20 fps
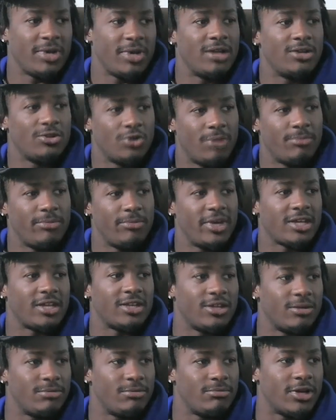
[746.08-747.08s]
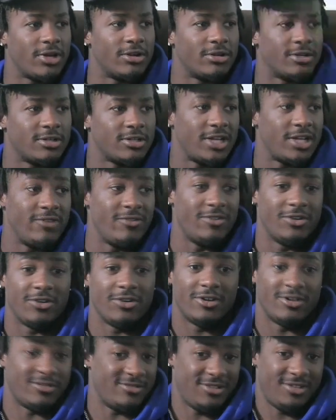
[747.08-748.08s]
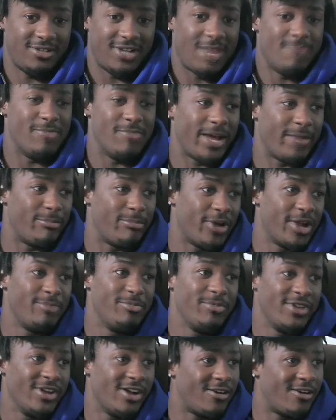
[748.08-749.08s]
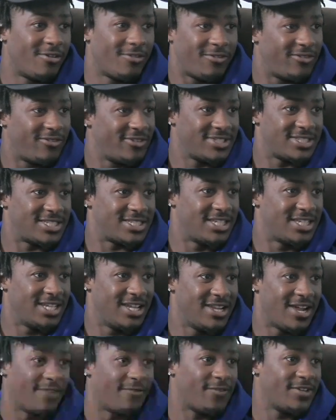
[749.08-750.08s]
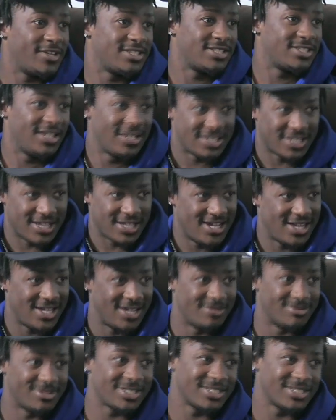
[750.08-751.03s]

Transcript: know I'm making them better, mm even mm-hmm. though they might break me off mm ten mm-hmm. out of fifteen times.